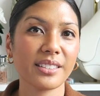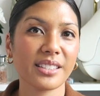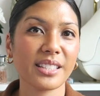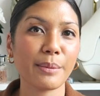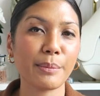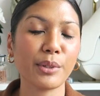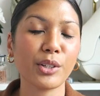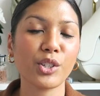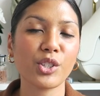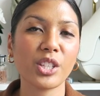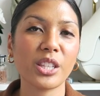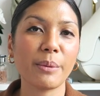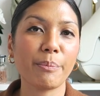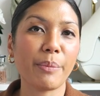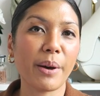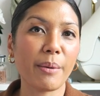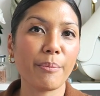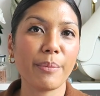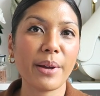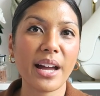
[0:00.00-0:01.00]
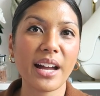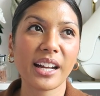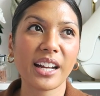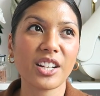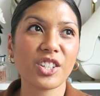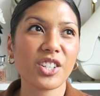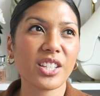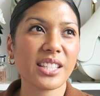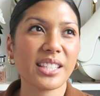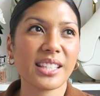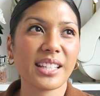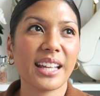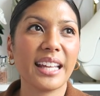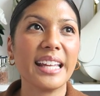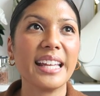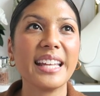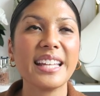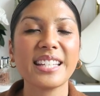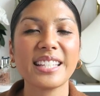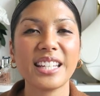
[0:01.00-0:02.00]
similar to the bum bag, I just
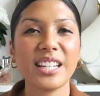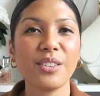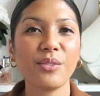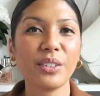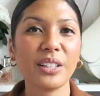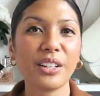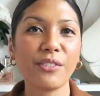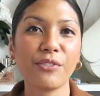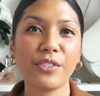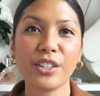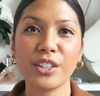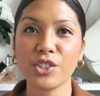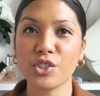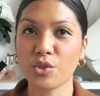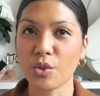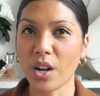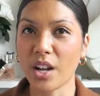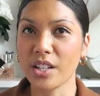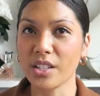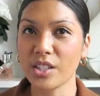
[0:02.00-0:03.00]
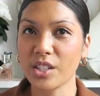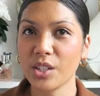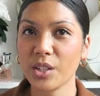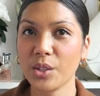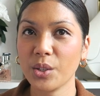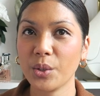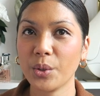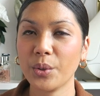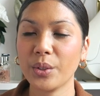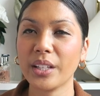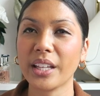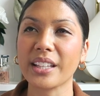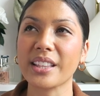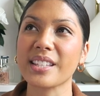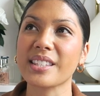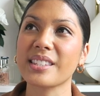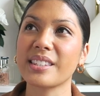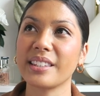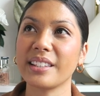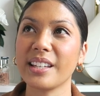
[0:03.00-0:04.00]
didn't really feel drawn to like
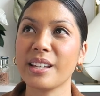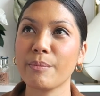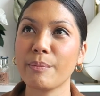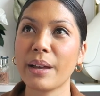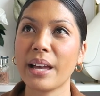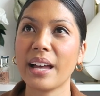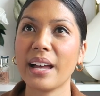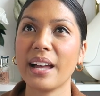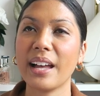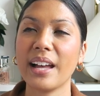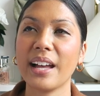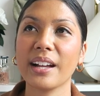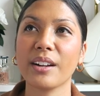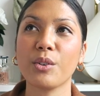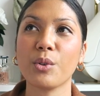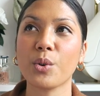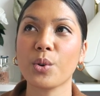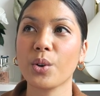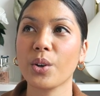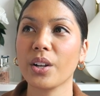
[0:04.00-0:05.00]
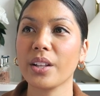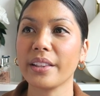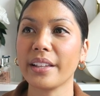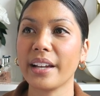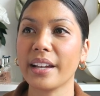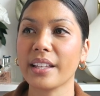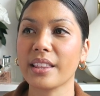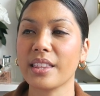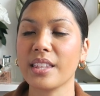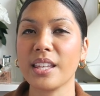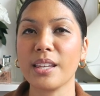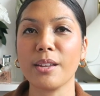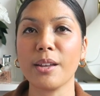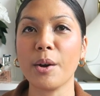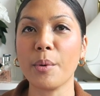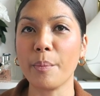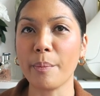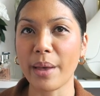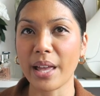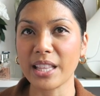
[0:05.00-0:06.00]
the sling bag or like
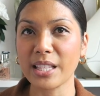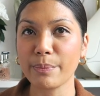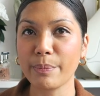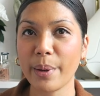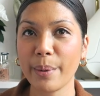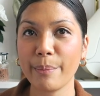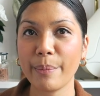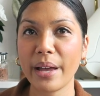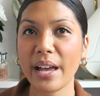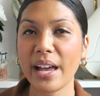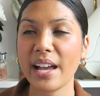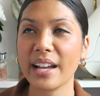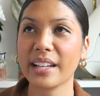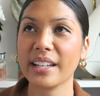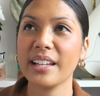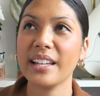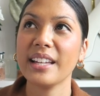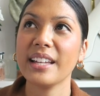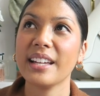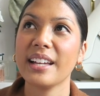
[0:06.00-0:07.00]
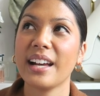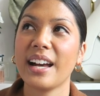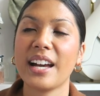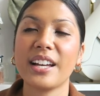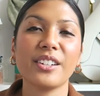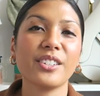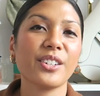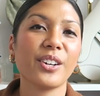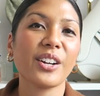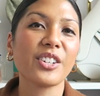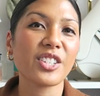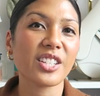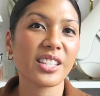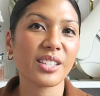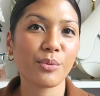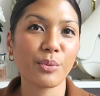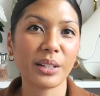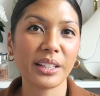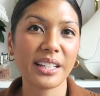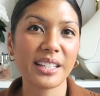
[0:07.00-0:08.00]
the men's bum bag. I don't know, I
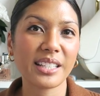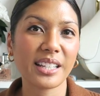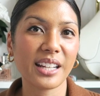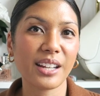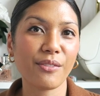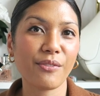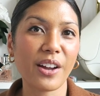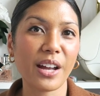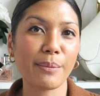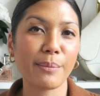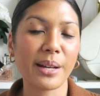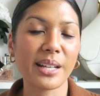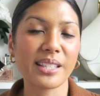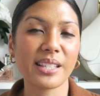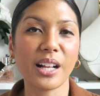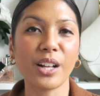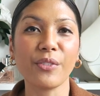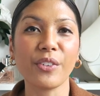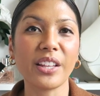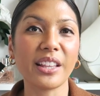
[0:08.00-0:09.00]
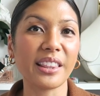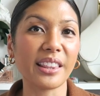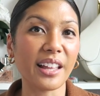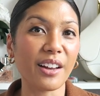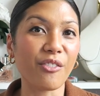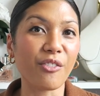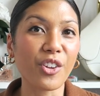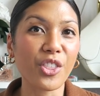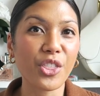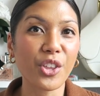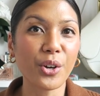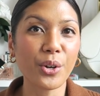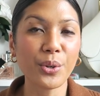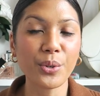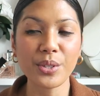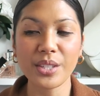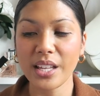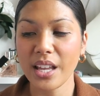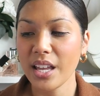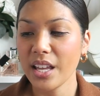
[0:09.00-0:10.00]
just really didn't find myself in love with
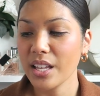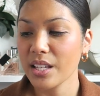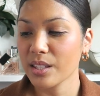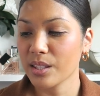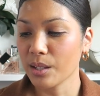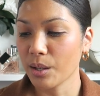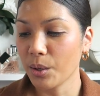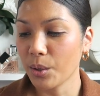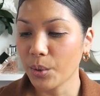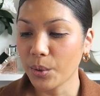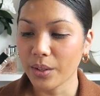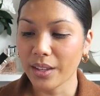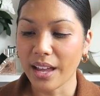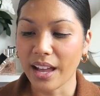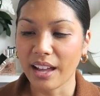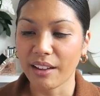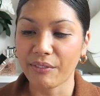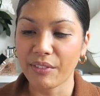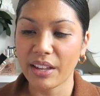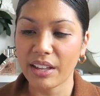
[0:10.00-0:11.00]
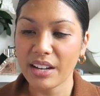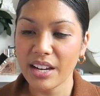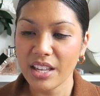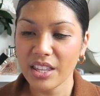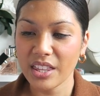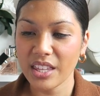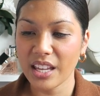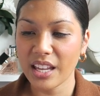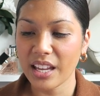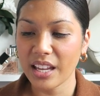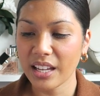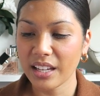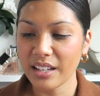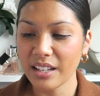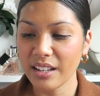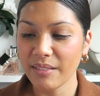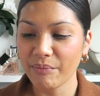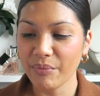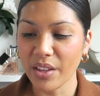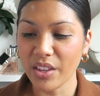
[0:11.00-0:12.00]
those. So yeah, if anything,
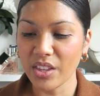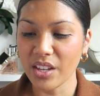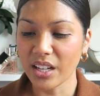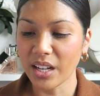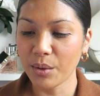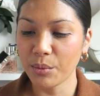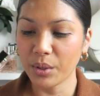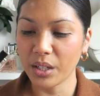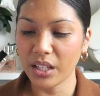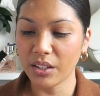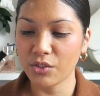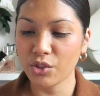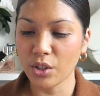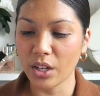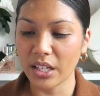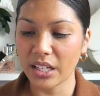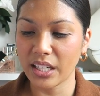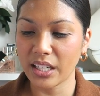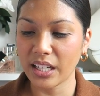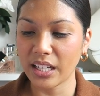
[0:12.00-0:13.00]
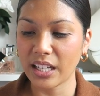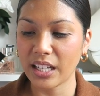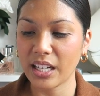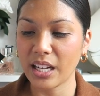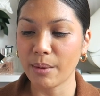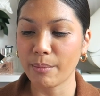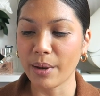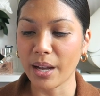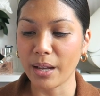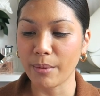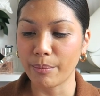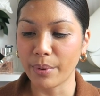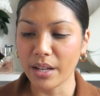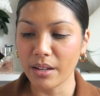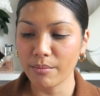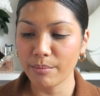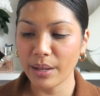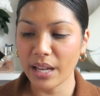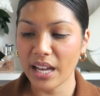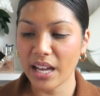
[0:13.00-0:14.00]
I think I would have traded in my
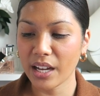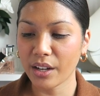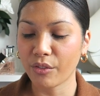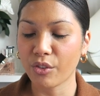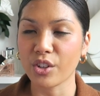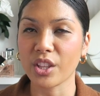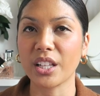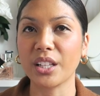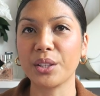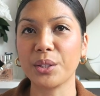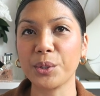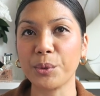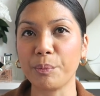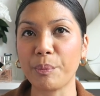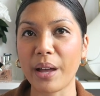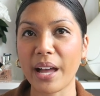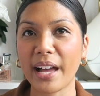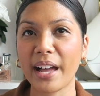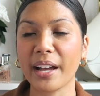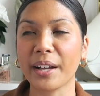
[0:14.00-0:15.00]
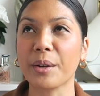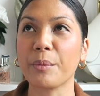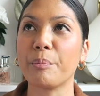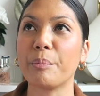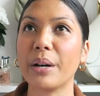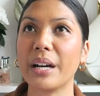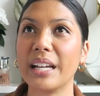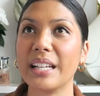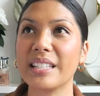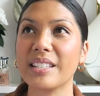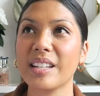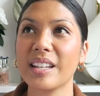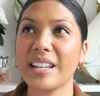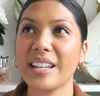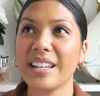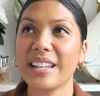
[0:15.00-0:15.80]
bum bag for the loop bag, but